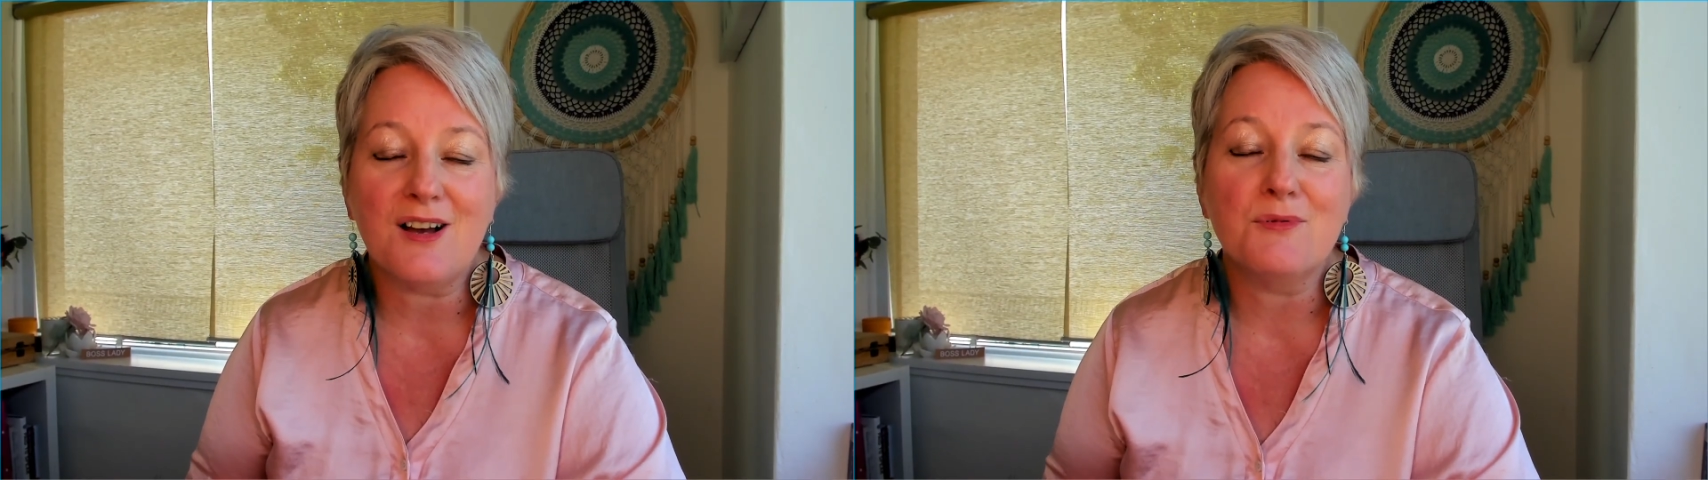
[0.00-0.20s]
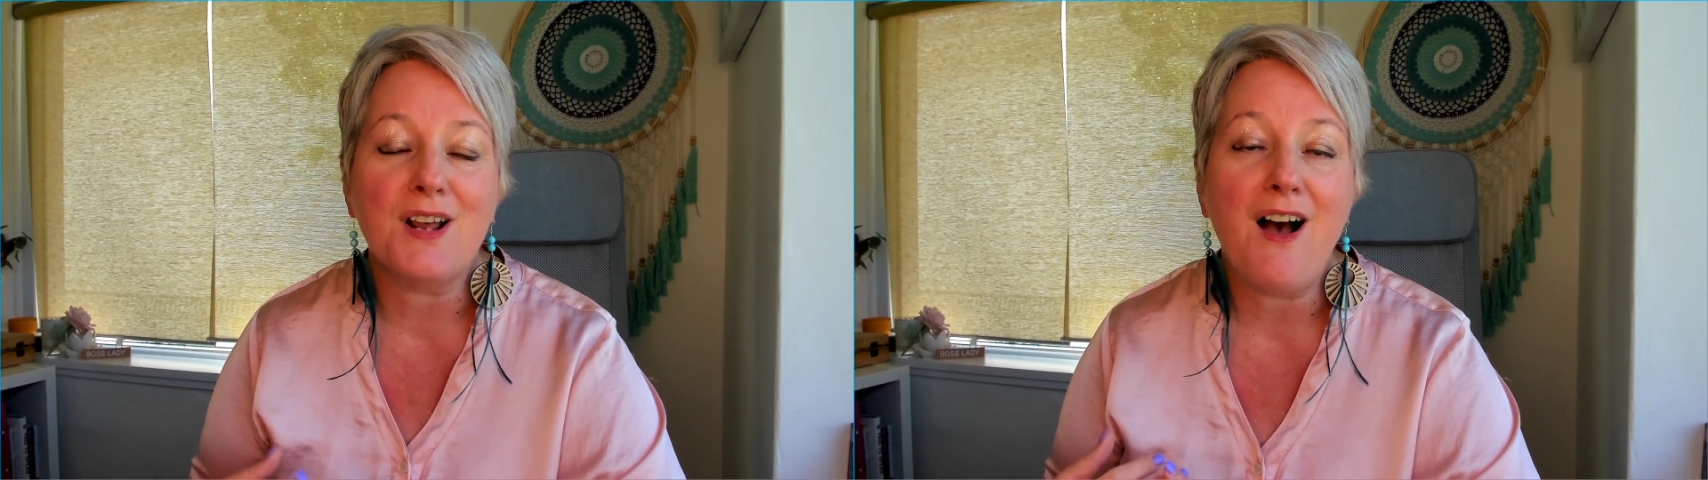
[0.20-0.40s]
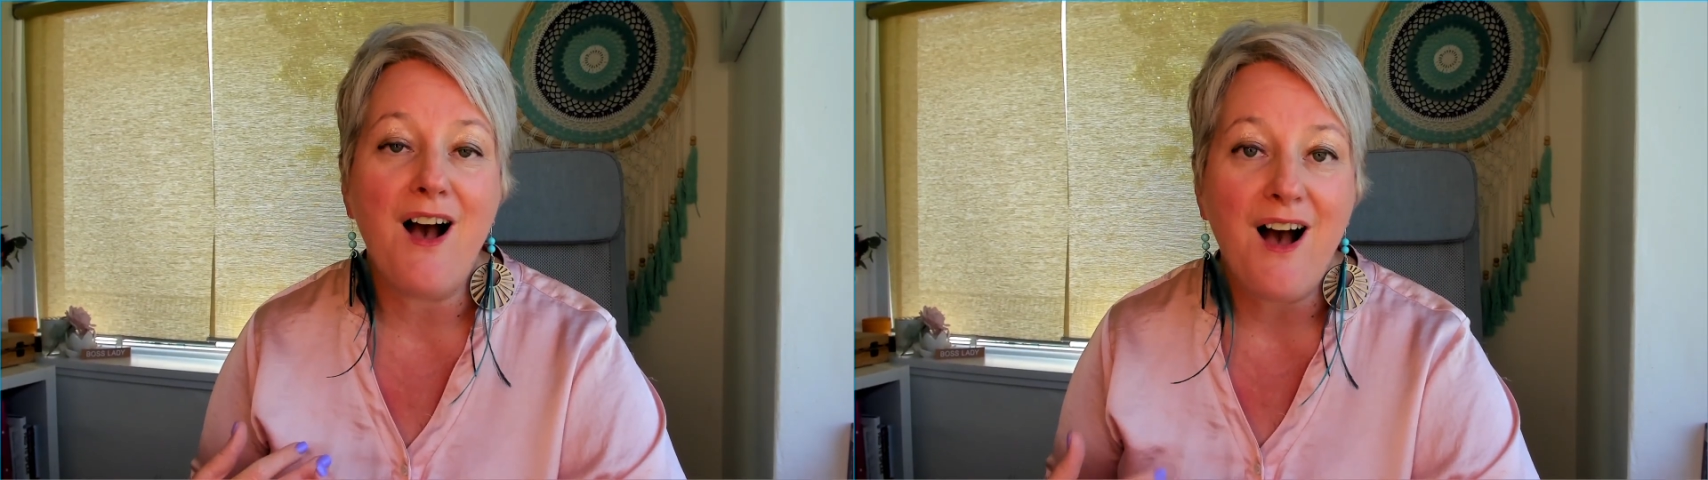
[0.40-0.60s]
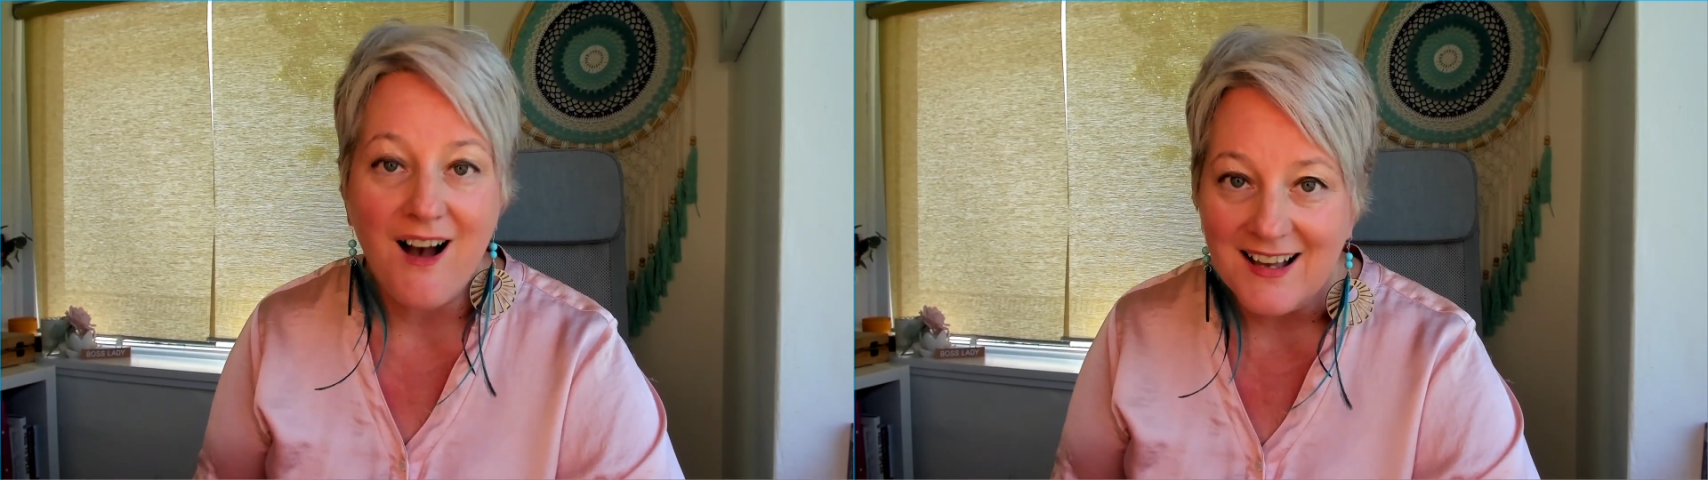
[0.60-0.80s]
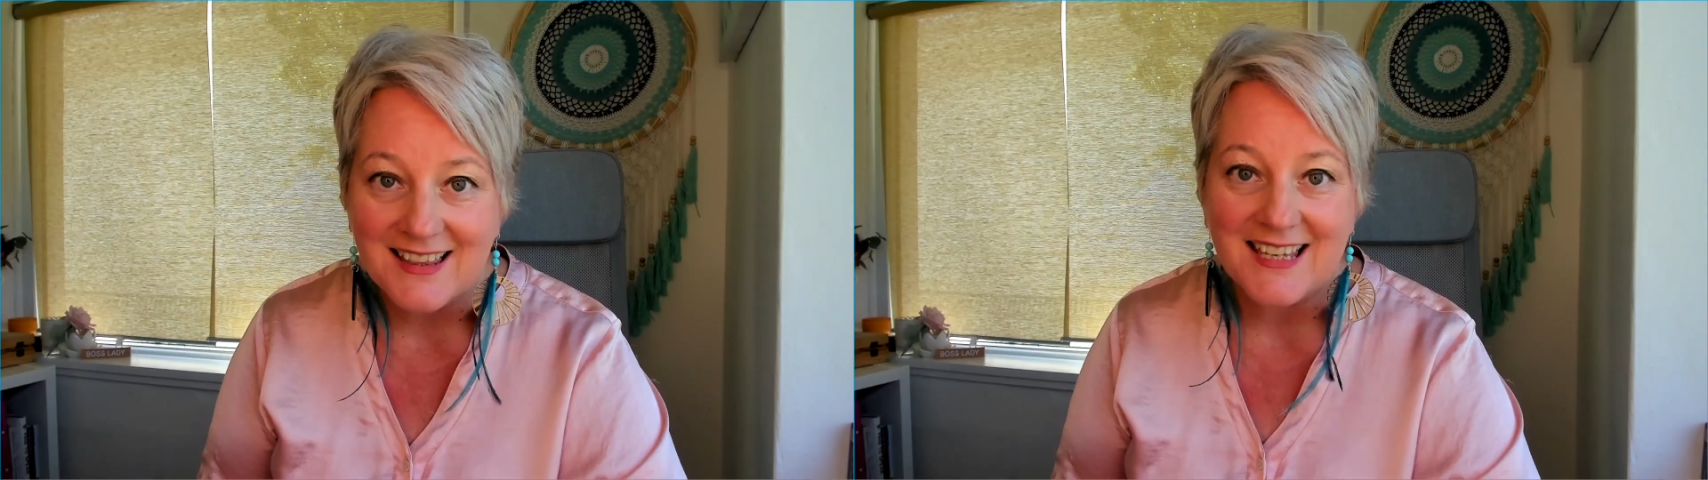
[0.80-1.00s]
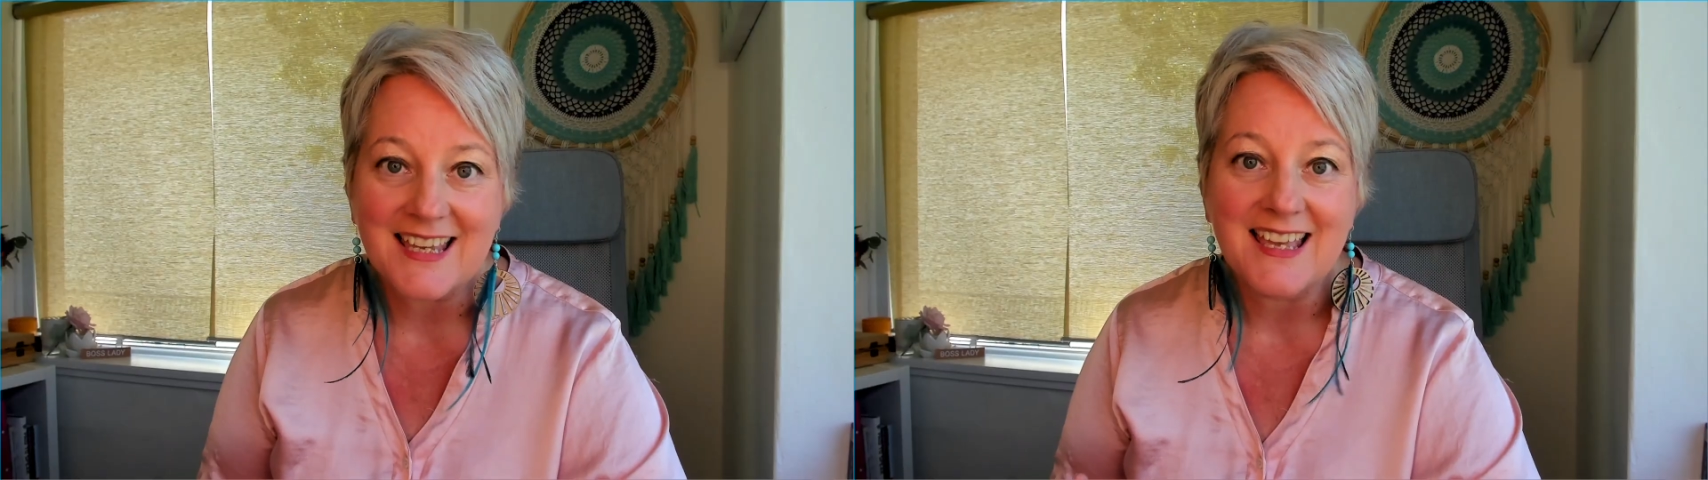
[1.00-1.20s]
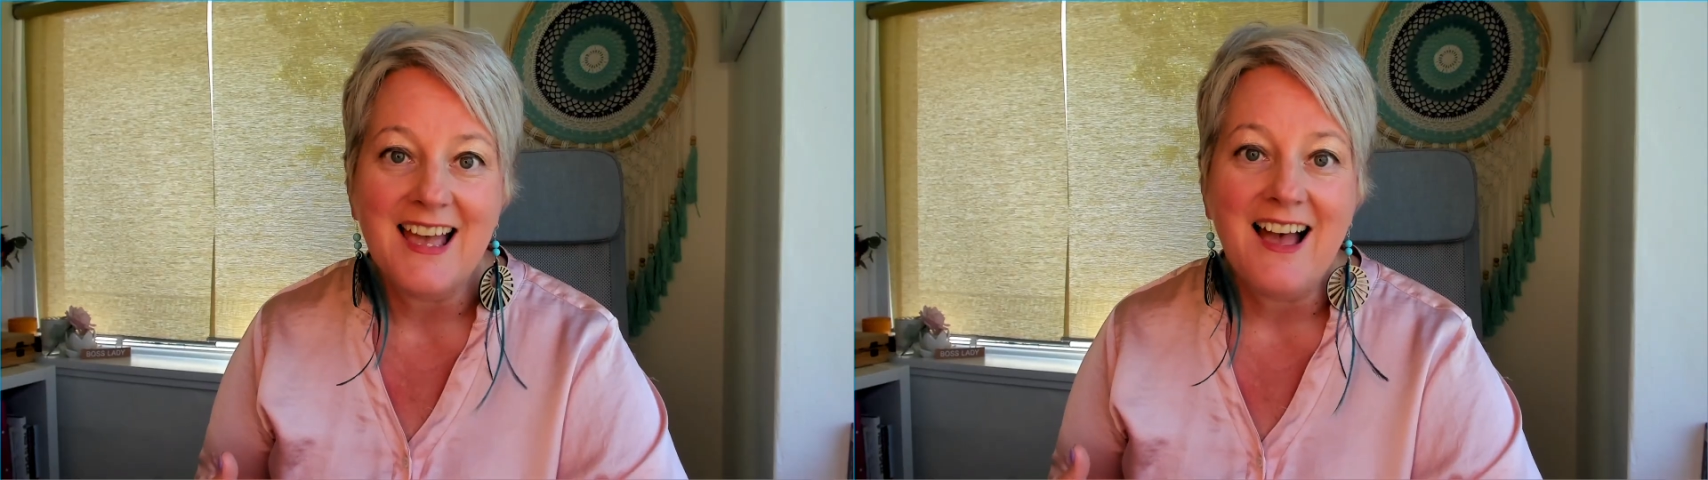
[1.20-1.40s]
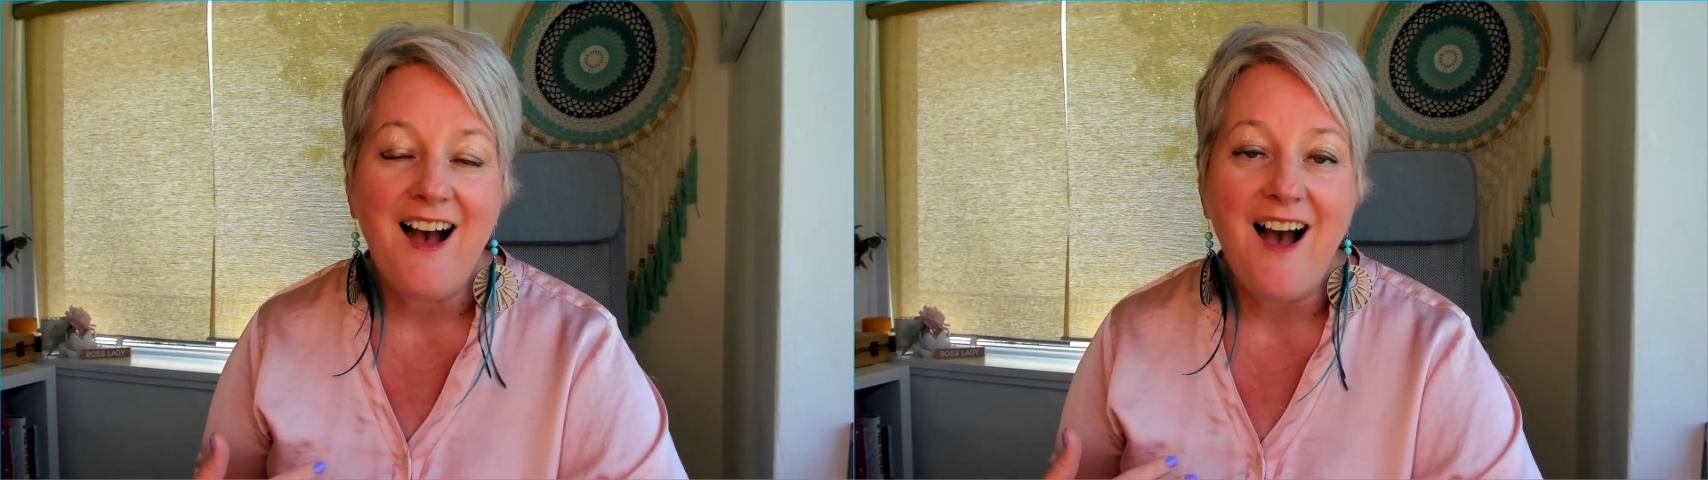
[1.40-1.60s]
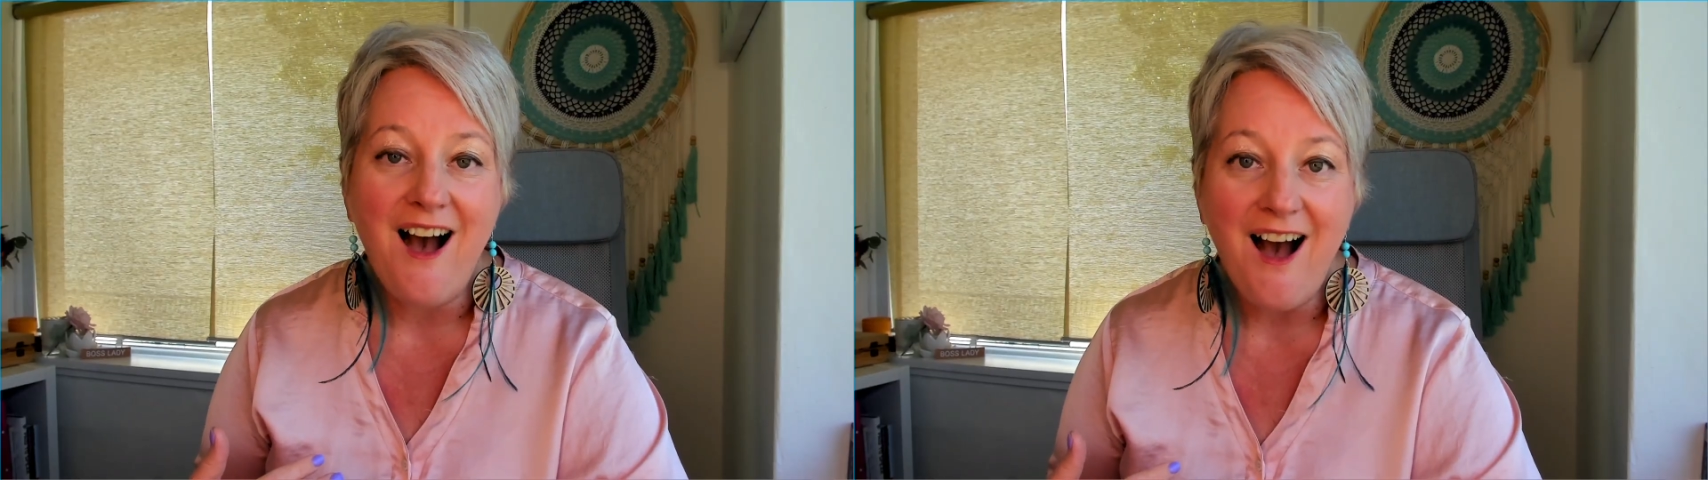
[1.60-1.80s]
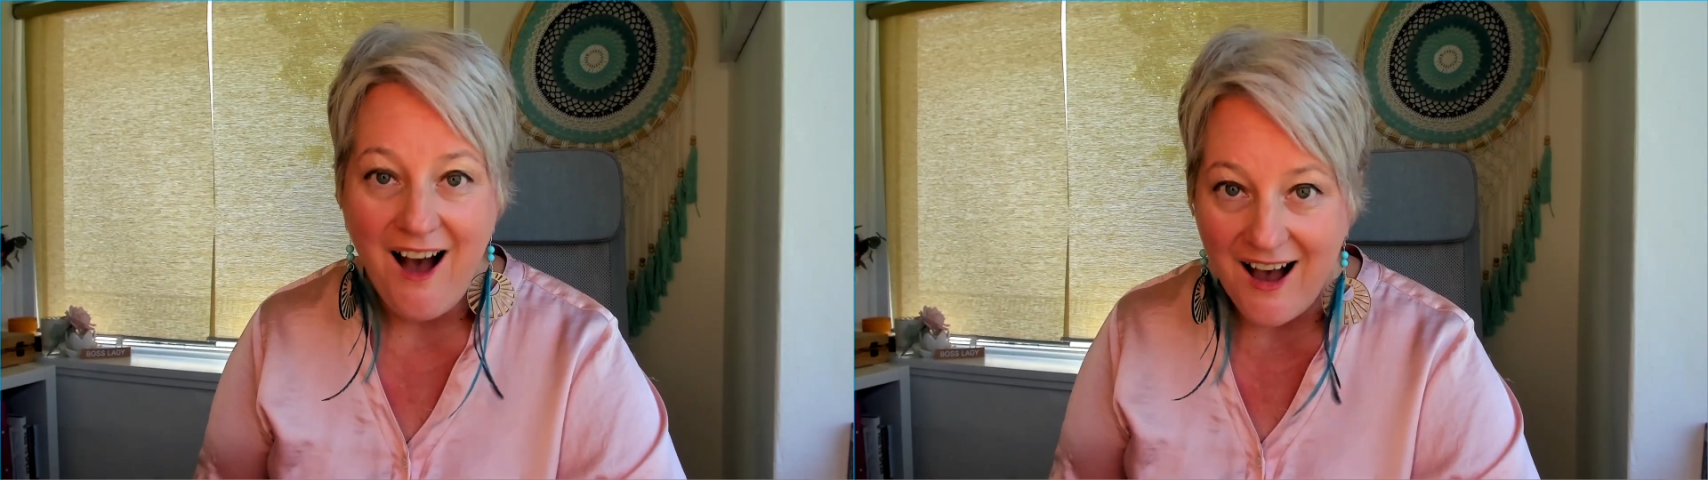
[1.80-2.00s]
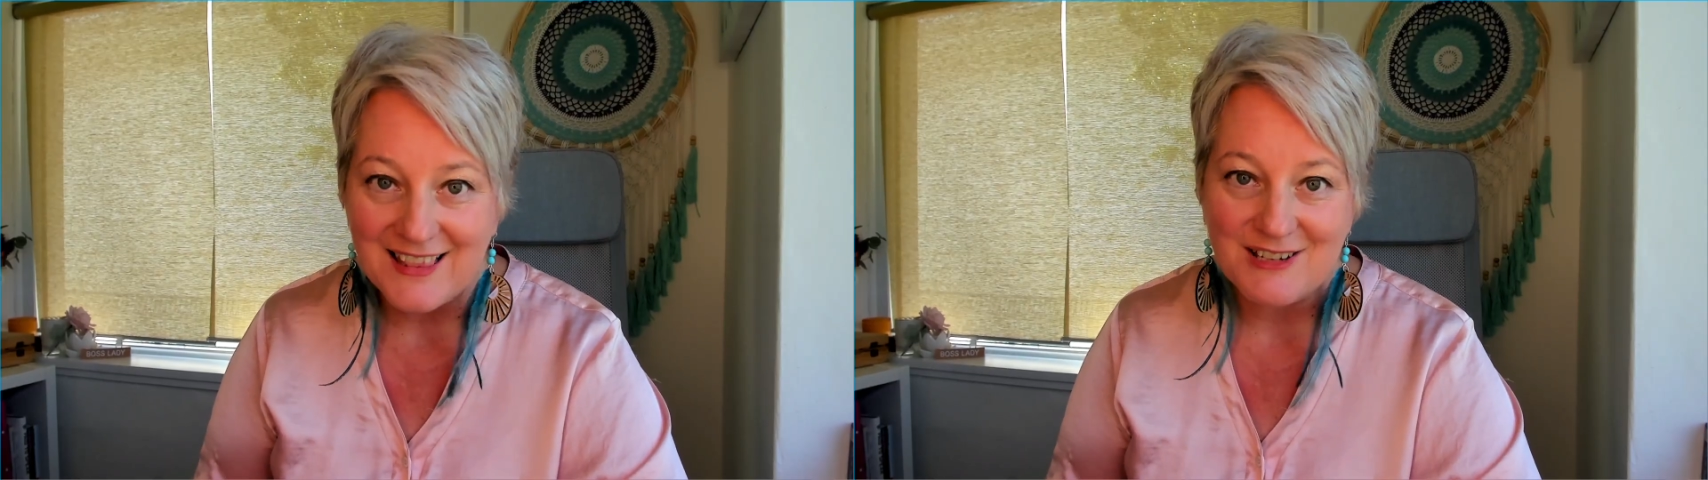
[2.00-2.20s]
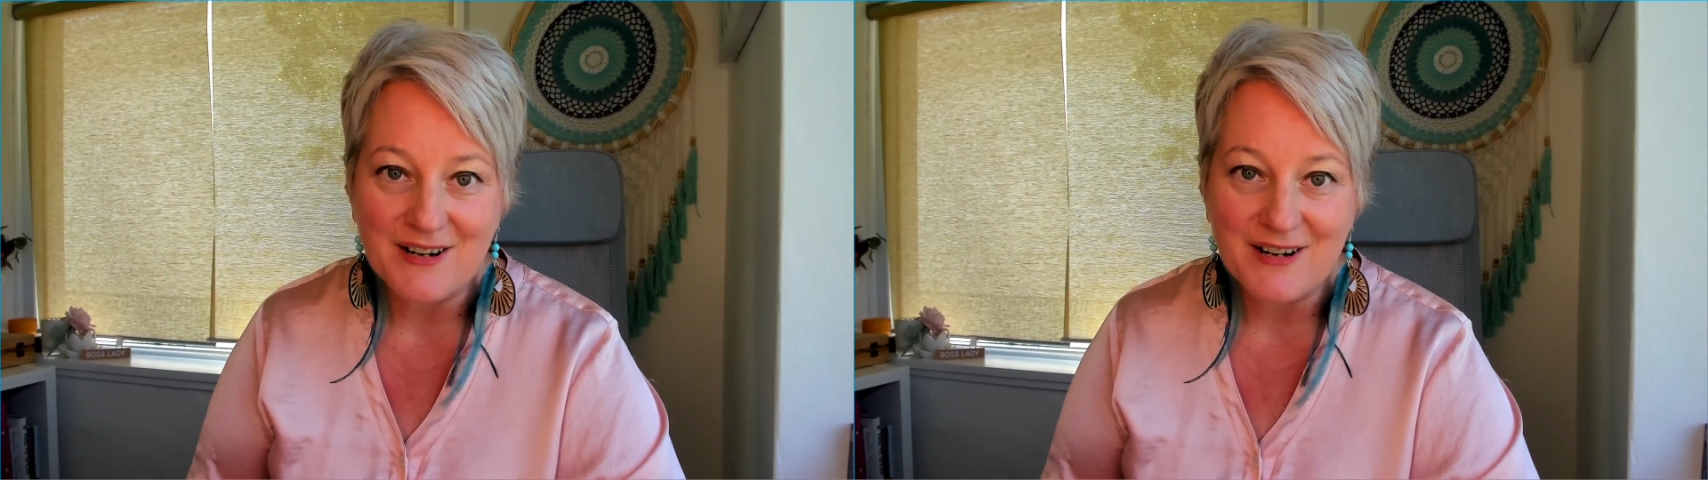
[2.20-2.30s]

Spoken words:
I would highly